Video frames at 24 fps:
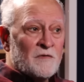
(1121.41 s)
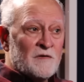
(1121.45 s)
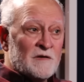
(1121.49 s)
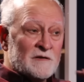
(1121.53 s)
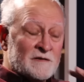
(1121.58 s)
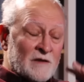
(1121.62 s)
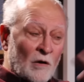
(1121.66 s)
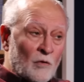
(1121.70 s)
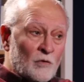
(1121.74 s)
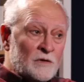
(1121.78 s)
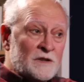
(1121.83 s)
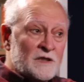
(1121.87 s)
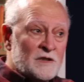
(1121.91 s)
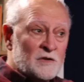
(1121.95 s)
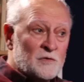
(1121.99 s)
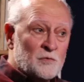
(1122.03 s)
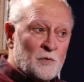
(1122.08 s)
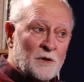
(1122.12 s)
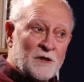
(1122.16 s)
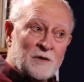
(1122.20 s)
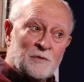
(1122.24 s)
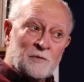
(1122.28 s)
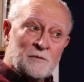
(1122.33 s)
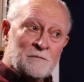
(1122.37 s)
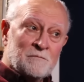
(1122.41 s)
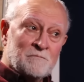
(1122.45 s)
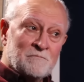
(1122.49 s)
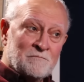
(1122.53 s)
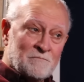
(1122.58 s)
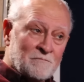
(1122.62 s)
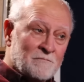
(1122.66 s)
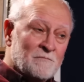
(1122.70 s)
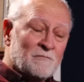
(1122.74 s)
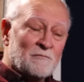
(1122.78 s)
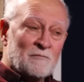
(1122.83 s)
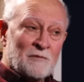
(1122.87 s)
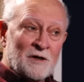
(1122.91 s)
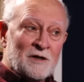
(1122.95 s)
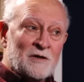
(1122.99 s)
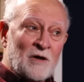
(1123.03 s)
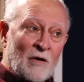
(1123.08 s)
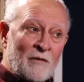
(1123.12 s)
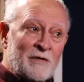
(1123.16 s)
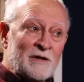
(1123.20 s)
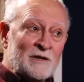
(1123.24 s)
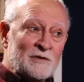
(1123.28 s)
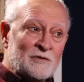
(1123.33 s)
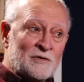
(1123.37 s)
The Saudis were
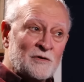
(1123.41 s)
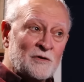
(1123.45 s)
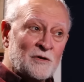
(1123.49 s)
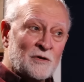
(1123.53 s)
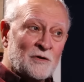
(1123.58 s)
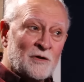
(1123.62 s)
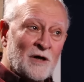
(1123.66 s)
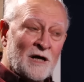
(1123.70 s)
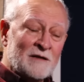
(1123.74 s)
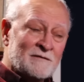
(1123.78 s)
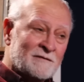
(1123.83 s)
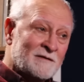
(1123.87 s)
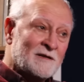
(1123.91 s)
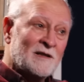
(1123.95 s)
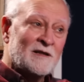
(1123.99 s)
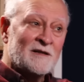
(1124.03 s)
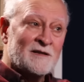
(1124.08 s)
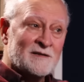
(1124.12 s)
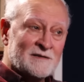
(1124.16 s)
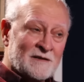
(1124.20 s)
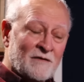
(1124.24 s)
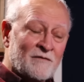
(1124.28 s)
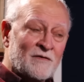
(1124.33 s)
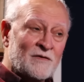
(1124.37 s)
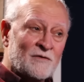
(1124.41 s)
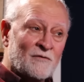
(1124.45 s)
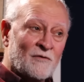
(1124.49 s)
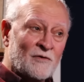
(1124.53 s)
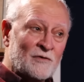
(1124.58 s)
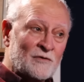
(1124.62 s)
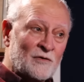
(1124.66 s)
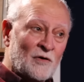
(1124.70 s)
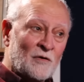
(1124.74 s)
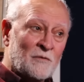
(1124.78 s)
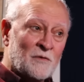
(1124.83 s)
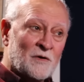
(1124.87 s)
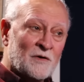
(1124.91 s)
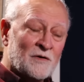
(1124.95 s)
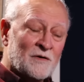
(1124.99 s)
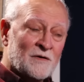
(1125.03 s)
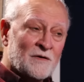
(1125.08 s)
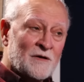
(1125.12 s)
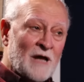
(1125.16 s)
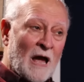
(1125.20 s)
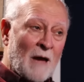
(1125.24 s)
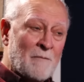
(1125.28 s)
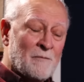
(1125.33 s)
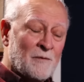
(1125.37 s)
going to until the 7th of October
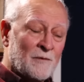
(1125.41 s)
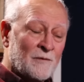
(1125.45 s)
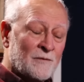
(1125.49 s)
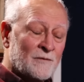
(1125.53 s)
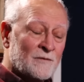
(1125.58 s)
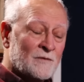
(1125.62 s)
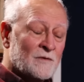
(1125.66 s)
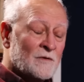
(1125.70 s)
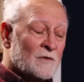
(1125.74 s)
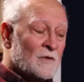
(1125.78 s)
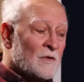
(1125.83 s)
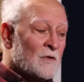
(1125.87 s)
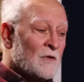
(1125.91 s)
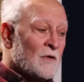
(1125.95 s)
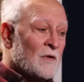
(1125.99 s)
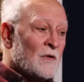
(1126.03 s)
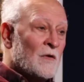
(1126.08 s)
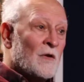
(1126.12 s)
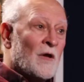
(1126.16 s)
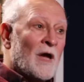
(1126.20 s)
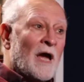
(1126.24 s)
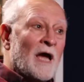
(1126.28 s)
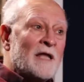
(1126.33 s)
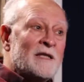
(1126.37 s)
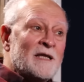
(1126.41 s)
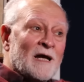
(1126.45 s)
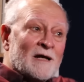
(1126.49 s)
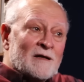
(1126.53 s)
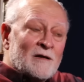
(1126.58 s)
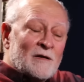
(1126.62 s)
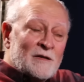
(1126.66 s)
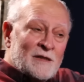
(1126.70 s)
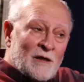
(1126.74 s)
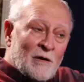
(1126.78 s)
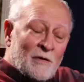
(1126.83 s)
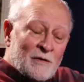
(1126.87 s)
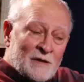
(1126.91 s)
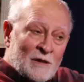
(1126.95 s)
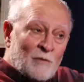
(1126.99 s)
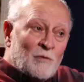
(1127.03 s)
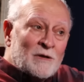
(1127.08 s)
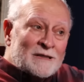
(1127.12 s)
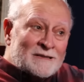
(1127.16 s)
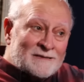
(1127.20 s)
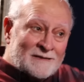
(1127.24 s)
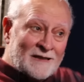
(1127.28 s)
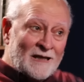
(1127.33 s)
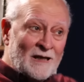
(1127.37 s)
happened, and they
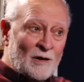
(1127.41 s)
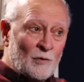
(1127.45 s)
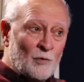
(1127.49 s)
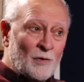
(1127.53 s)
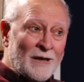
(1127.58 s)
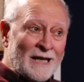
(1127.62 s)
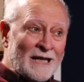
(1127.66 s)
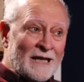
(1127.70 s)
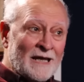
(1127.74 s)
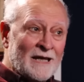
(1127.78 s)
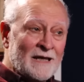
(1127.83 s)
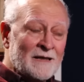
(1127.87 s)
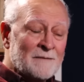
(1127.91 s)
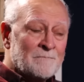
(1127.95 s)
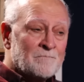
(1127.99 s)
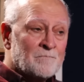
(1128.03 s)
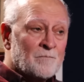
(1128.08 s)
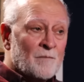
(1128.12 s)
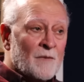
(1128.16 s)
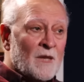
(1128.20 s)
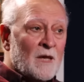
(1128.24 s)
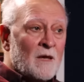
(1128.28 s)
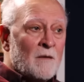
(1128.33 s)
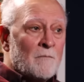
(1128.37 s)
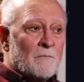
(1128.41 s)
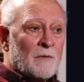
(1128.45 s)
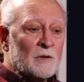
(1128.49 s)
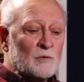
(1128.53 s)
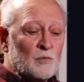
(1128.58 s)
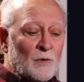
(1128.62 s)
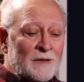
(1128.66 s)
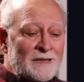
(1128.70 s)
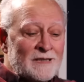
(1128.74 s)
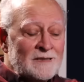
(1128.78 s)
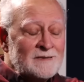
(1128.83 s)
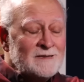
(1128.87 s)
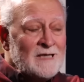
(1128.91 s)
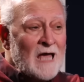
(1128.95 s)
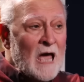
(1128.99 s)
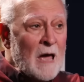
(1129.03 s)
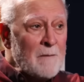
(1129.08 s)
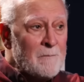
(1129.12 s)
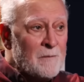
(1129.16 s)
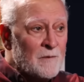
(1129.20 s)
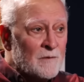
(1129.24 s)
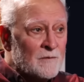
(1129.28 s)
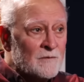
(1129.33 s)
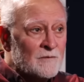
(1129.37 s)
were still willing. But when this
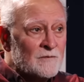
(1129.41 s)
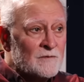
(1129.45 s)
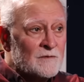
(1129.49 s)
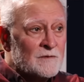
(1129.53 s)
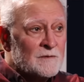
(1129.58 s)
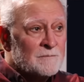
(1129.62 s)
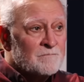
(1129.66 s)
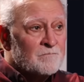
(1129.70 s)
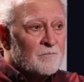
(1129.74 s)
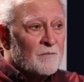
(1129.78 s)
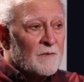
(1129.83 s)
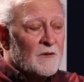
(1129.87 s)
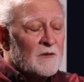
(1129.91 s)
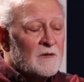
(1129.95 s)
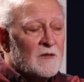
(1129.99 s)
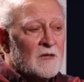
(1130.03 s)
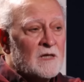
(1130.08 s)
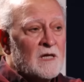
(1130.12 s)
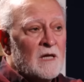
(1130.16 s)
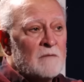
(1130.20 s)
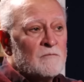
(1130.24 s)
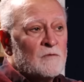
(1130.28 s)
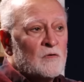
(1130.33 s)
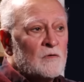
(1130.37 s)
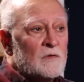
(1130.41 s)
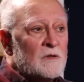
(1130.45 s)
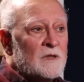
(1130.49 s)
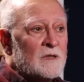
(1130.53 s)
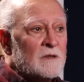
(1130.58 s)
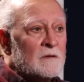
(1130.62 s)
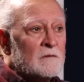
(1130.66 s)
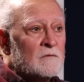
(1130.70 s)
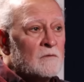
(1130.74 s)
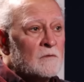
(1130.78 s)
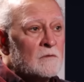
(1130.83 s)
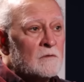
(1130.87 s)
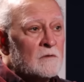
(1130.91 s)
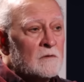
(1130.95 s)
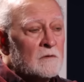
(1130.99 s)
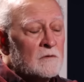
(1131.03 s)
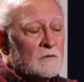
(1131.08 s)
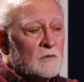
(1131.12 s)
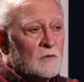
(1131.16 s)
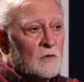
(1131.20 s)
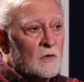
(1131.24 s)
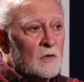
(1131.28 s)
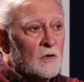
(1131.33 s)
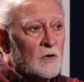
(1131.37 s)
happened, they came
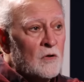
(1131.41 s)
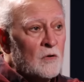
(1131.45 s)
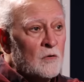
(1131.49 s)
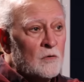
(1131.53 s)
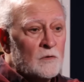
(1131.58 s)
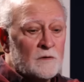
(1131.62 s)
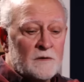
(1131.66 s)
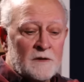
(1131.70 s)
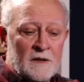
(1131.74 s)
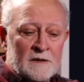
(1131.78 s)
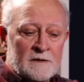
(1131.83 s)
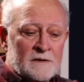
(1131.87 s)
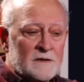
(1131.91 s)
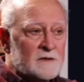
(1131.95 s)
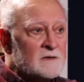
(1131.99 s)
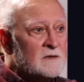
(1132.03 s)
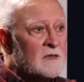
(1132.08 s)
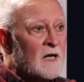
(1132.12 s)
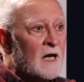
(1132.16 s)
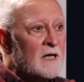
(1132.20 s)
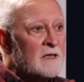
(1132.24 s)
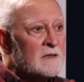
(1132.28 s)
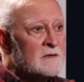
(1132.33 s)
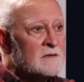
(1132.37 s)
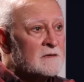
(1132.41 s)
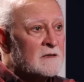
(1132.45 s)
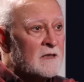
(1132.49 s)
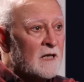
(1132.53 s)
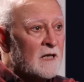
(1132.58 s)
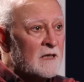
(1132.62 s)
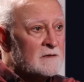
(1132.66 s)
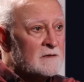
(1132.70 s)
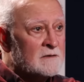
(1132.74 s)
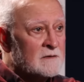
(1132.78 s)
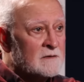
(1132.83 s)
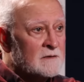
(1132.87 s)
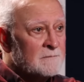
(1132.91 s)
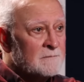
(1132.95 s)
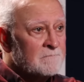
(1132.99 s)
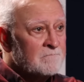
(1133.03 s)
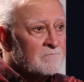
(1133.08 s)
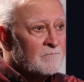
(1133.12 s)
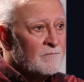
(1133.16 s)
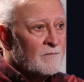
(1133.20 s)
to conclude that this guy is crazy.